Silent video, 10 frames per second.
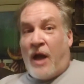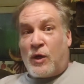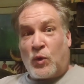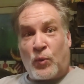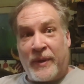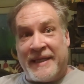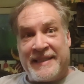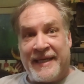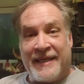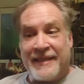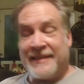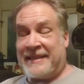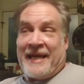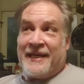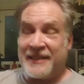Greetings.
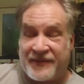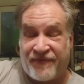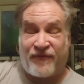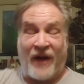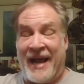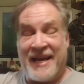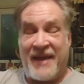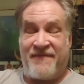It is Friday,